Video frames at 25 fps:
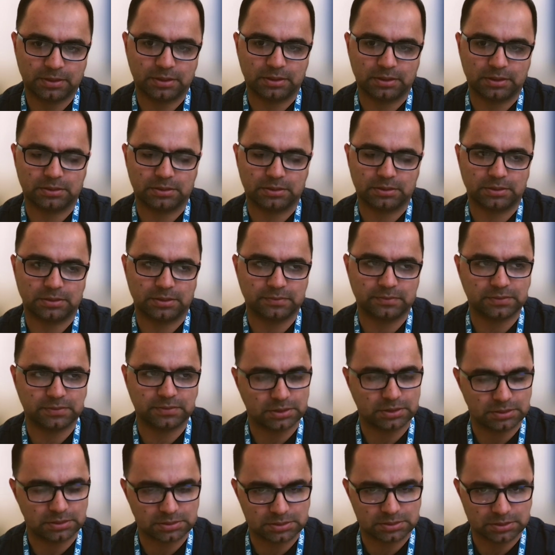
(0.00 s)
And if
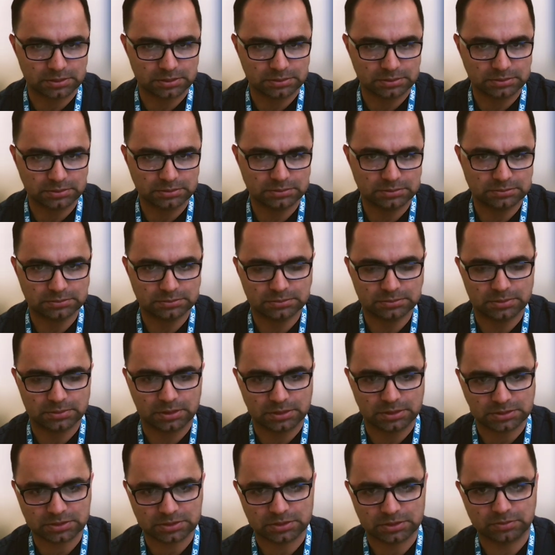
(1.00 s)
there is none,
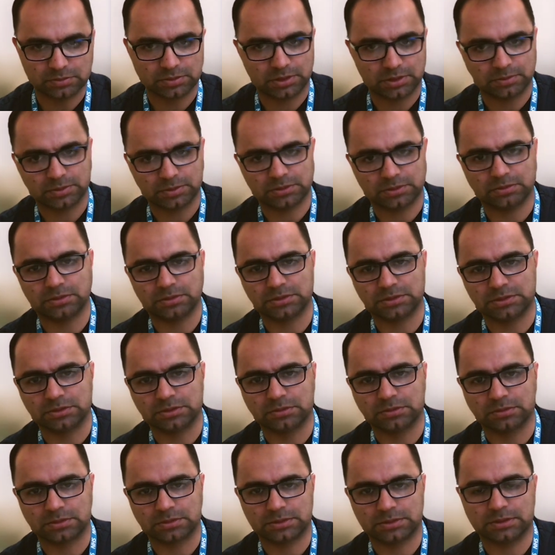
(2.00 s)
ask your hematology
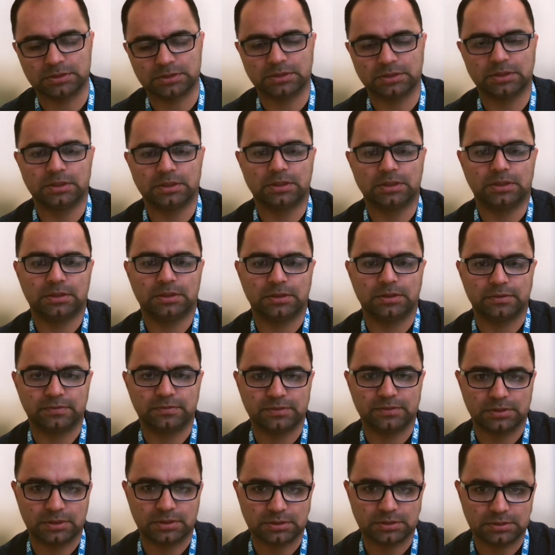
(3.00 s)
doctor. If
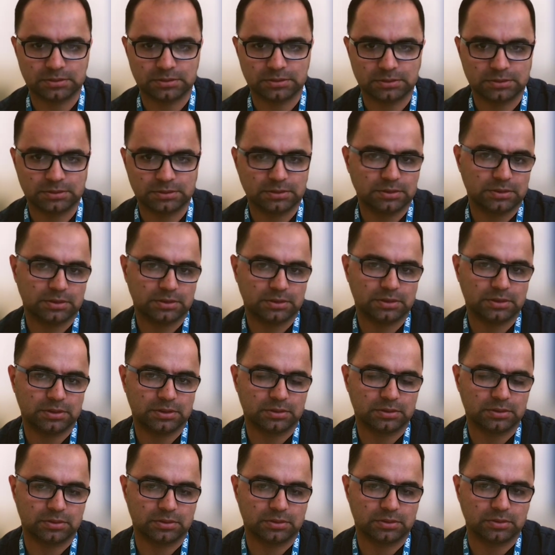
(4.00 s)
none
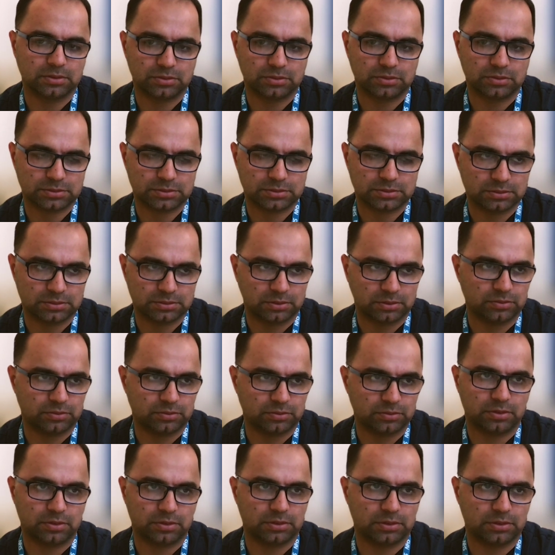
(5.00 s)
or not,
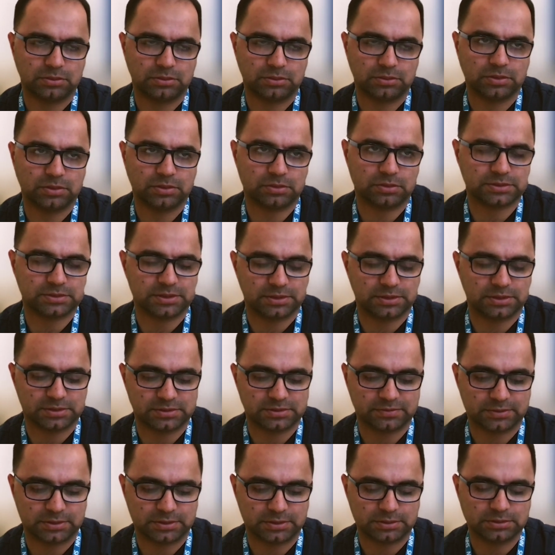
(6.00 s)
and you are not
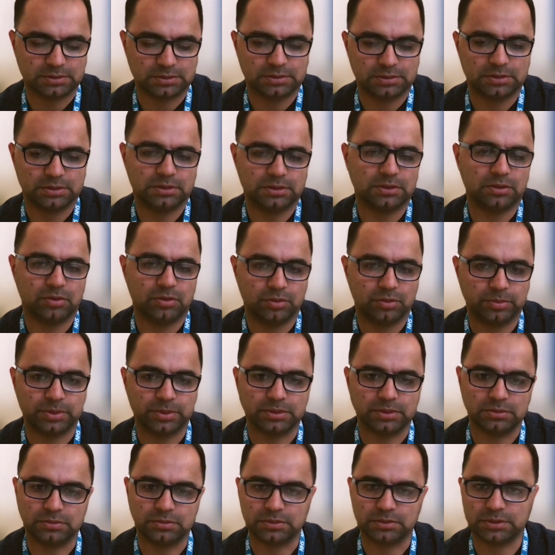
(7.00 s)
satisfied,
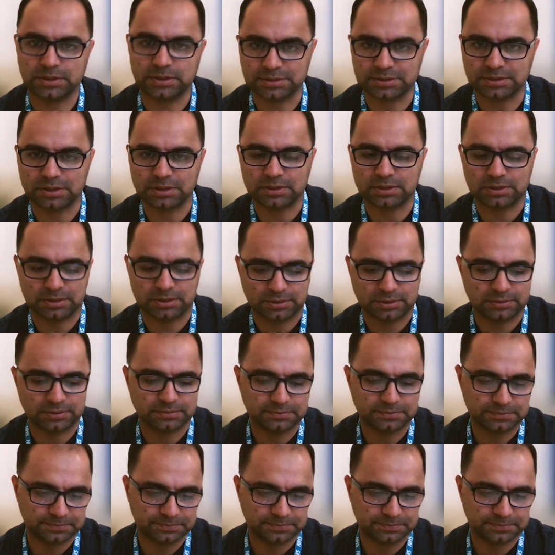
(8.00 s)
open your trust guideline.